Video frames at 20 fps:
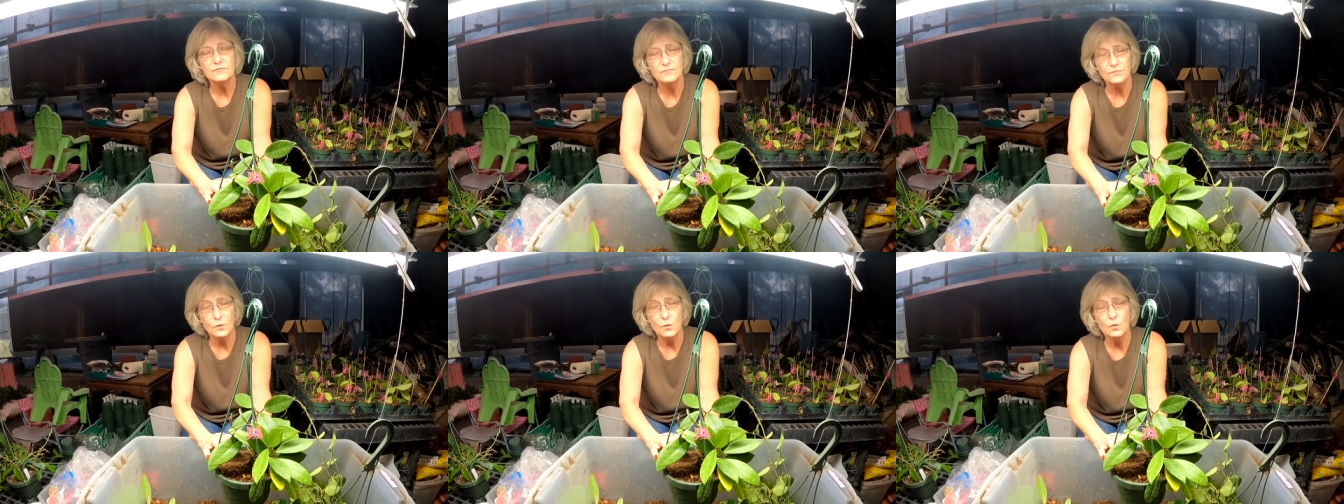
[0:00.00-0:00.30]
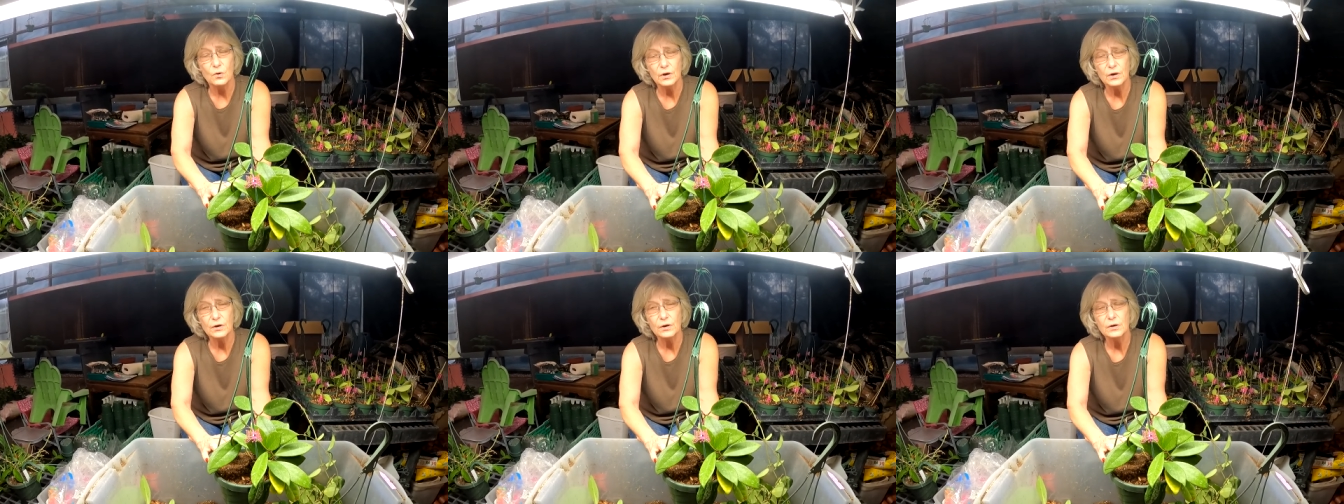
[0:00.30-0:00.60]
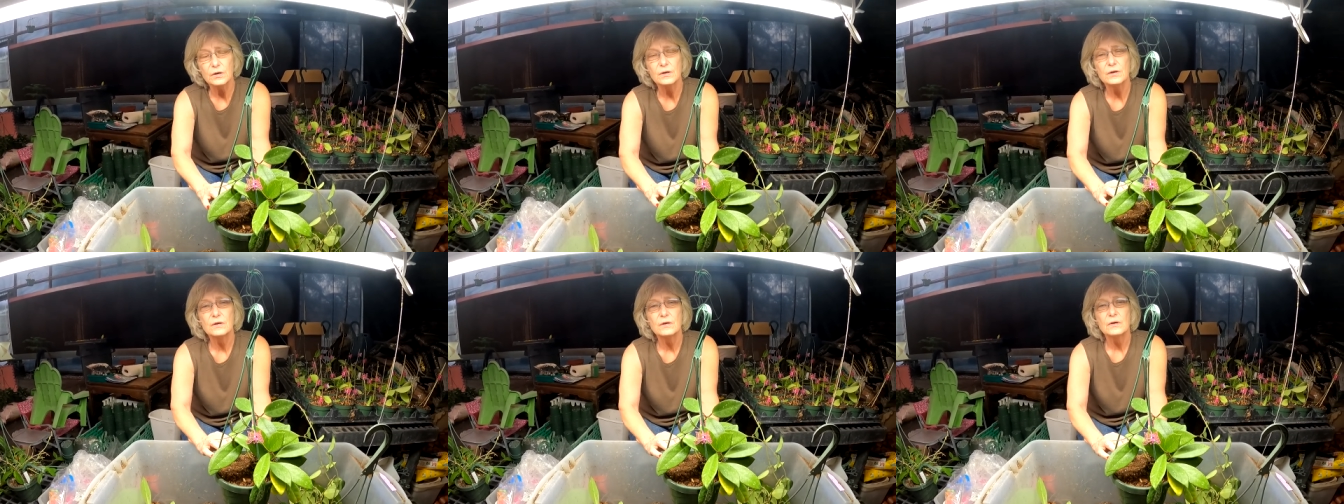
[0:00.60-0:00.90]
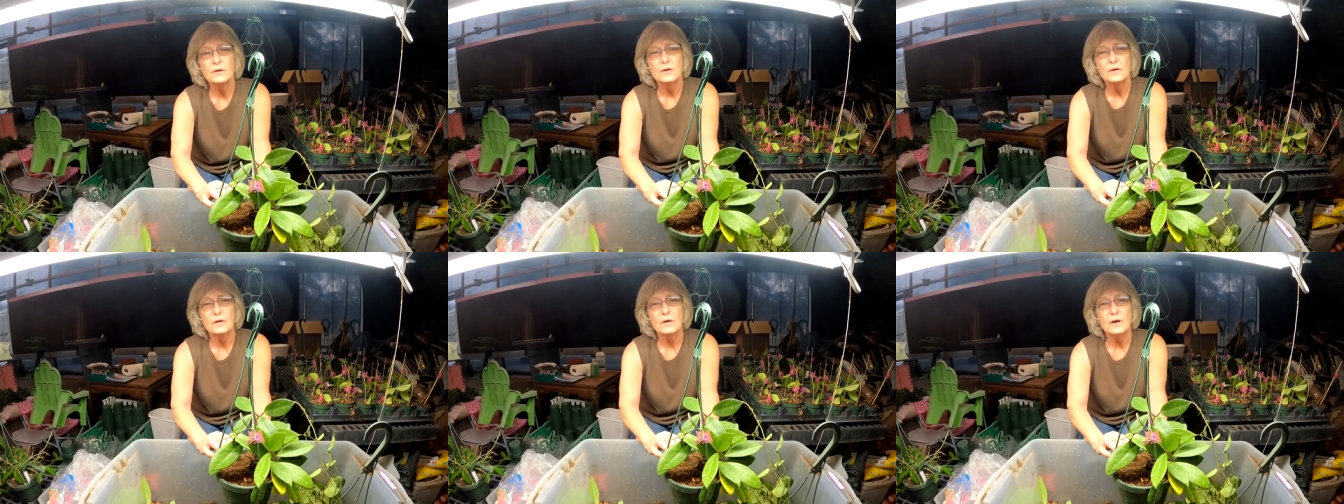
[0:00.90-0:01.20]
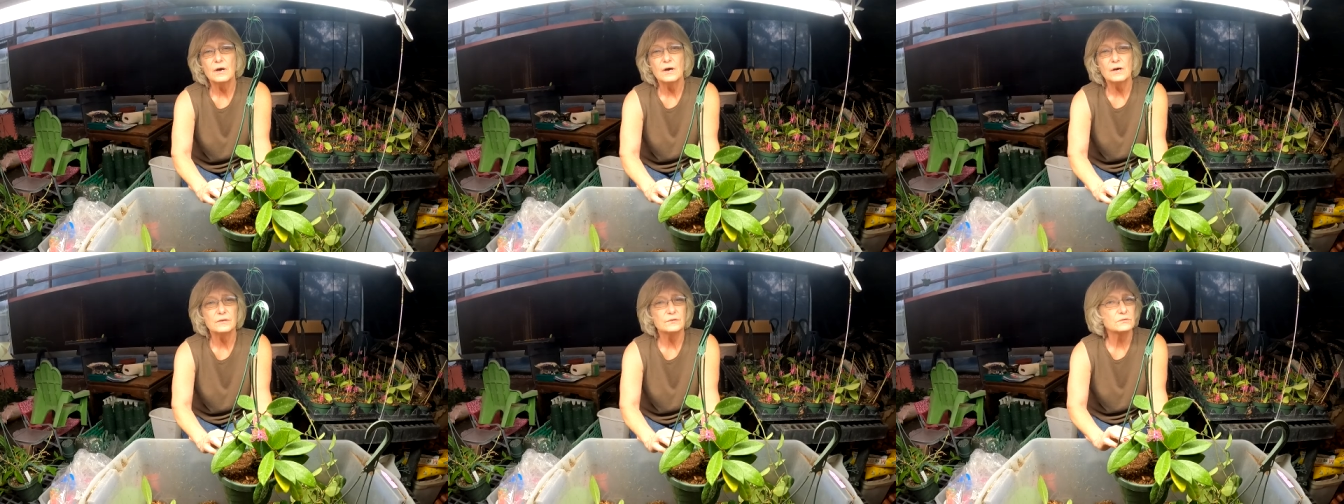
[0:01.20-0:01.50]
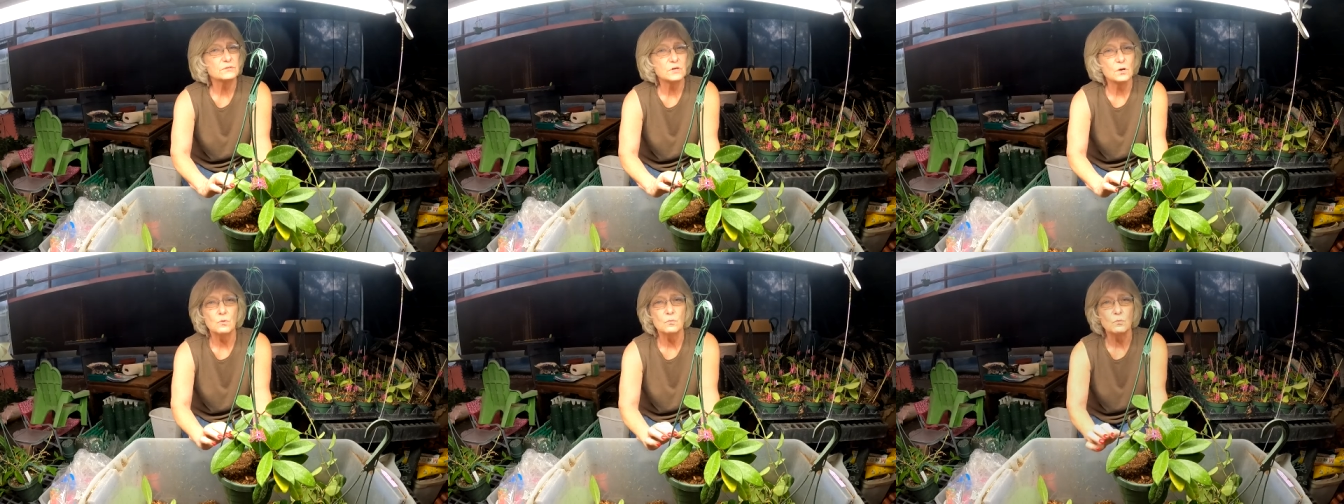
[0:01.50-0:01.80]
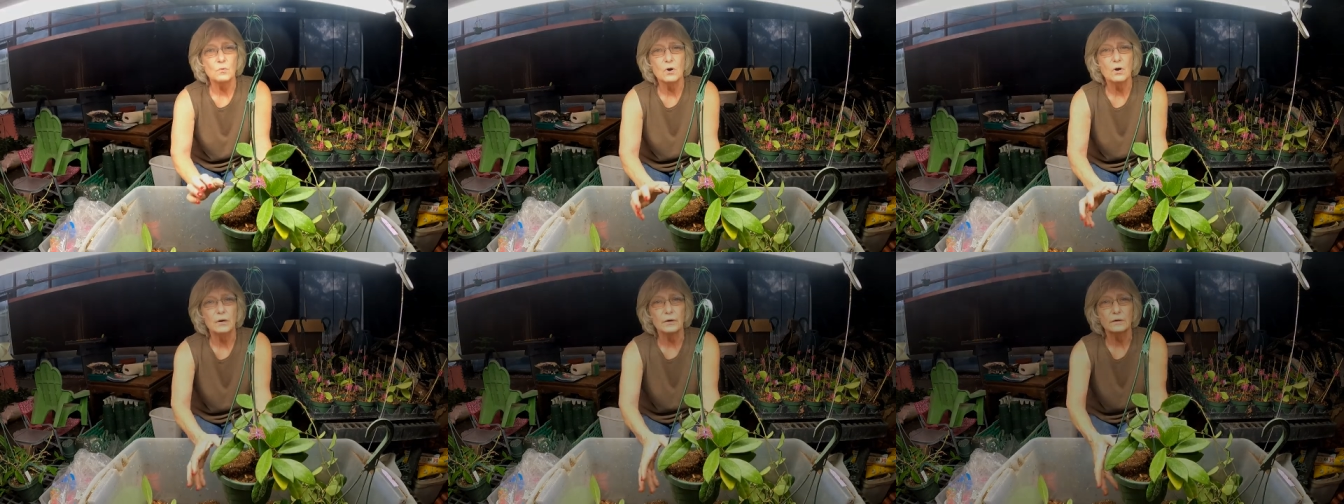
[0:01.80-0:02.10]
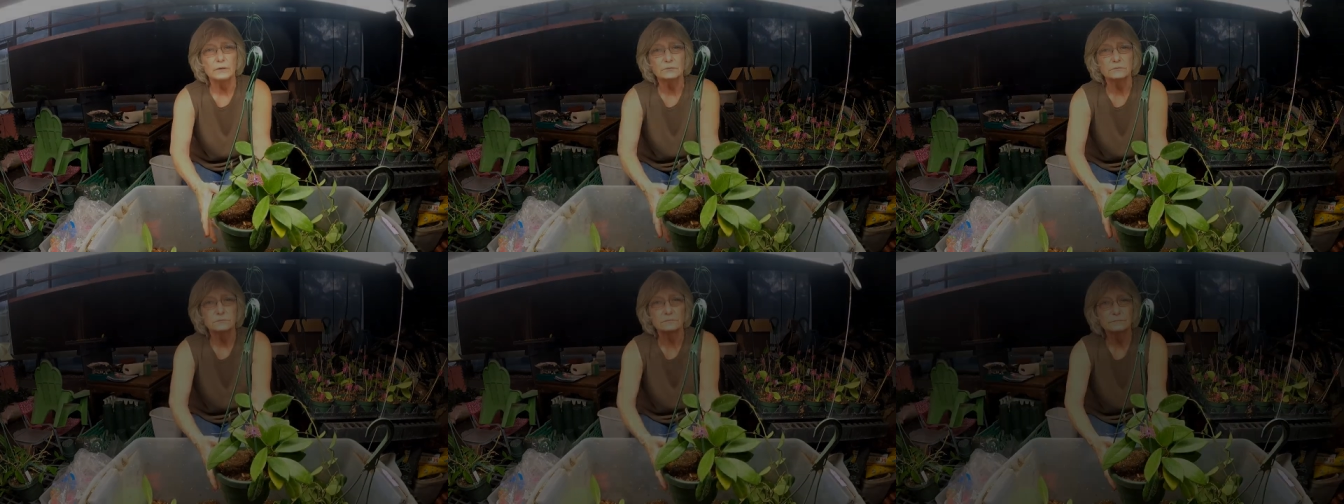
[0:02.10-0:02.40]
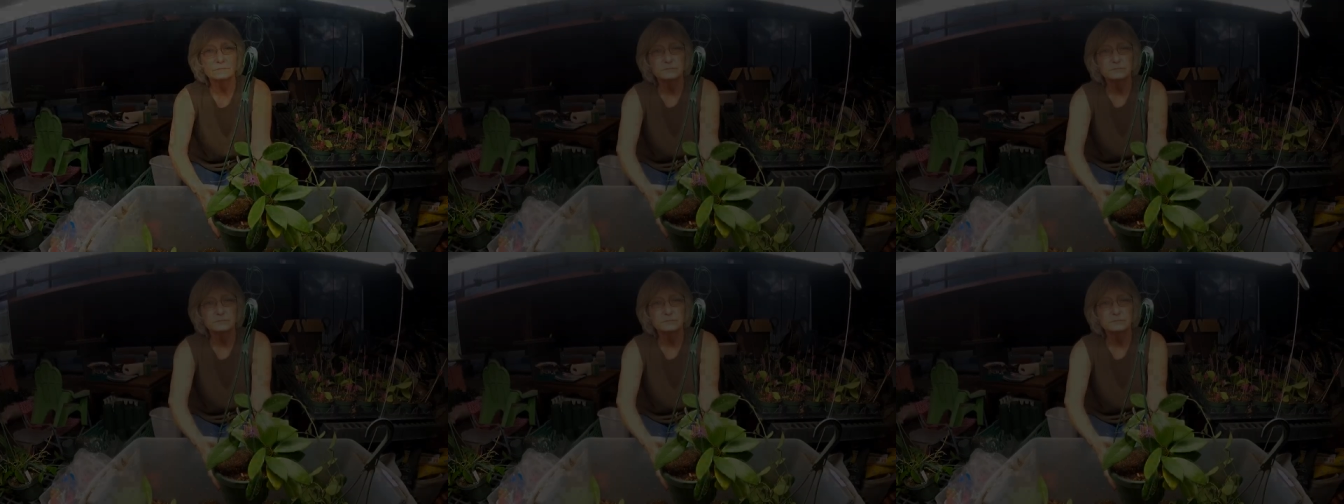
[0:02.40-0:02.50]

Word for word: four, uh, don't water.